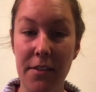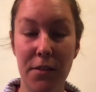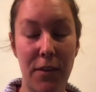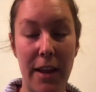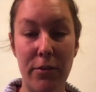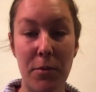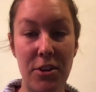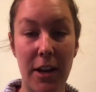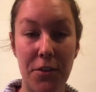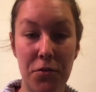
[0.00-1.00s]
the flavour when you
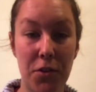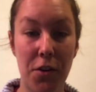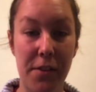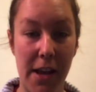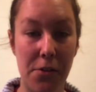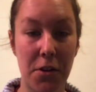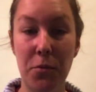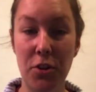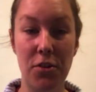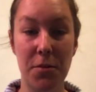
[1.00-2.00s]
had your nose held? I
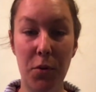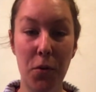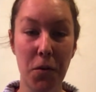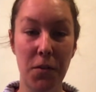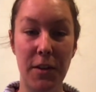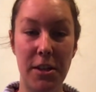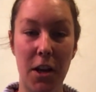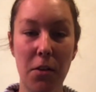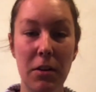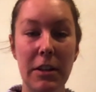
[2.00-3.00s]
want you to pause the
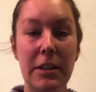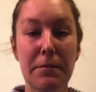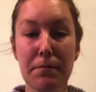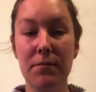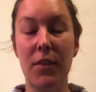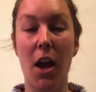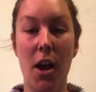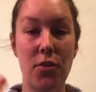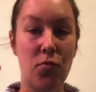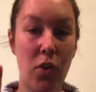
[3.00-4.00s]
video,
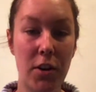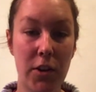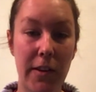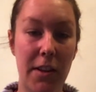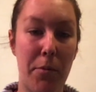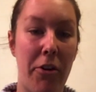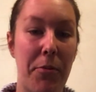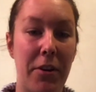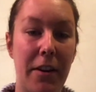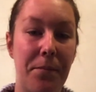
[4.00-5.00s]
run your
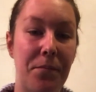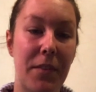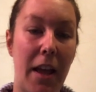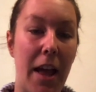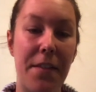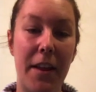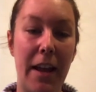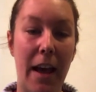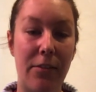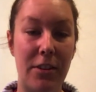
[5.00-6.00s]
experiment, and then
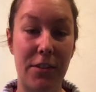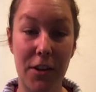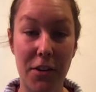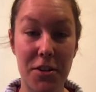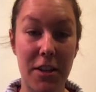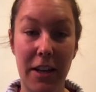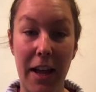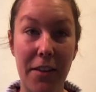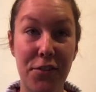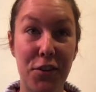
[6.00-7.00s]
have a discussion
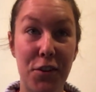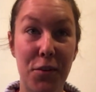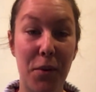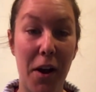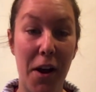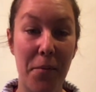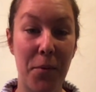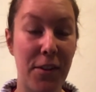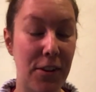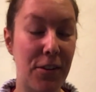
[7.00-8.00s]
as to
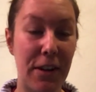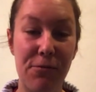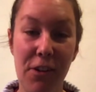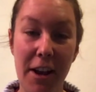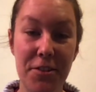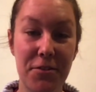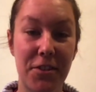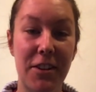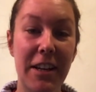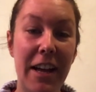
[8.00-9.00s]
whether you got it right or
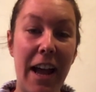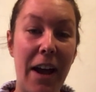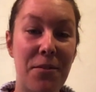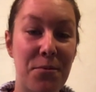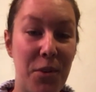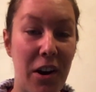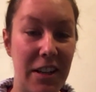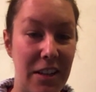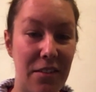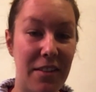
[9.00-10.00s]
not and why
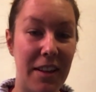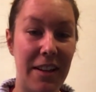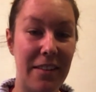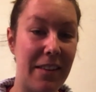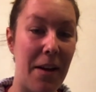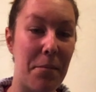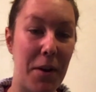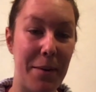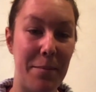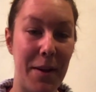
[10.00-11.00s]
you think that
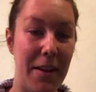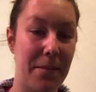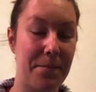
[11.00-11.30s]
might be.